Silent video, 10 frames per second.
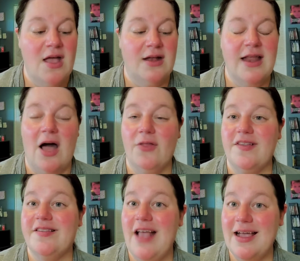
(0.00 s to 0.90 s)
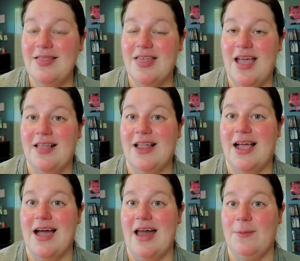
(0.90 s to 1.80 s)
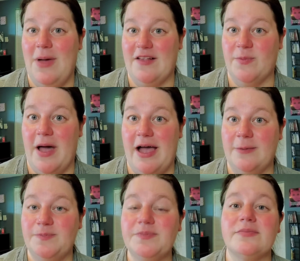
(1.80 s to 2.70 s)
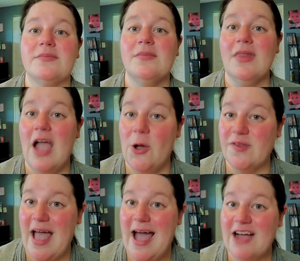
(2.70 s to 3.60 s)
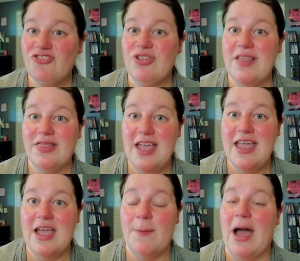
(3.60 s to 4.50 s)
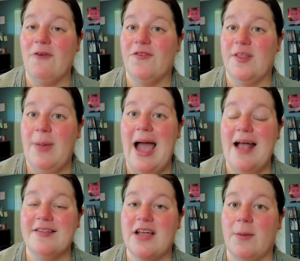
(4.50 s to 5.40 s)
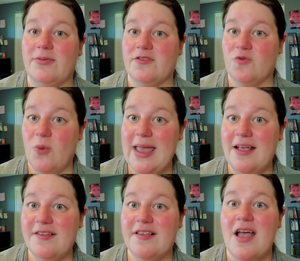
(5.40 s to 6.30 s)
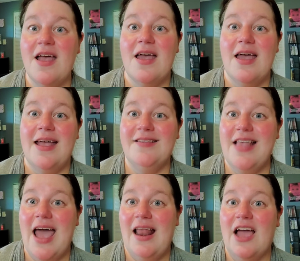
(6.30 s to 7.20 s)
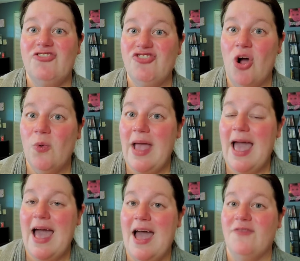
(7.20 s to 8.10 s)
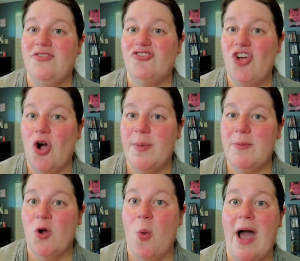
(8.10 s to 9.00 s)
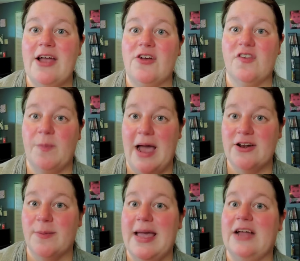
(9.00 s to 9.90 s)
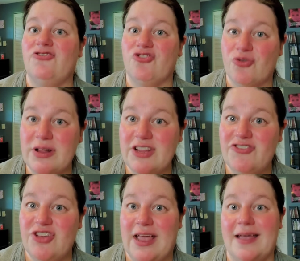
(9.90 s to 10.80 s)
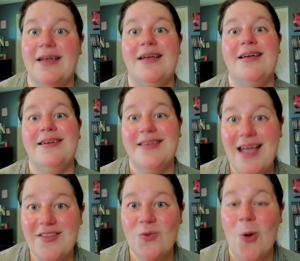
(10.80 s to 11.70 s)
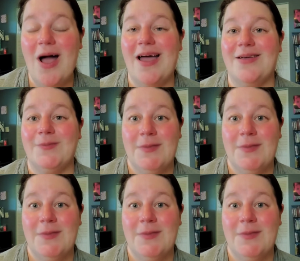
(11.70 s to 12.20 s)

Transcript: Now, the second thing that I got at Best Buy, I was actually thinking about for the past couple of weeks, is that I don't have the Tobey Maguire Spider-Man trilogy. Guess what?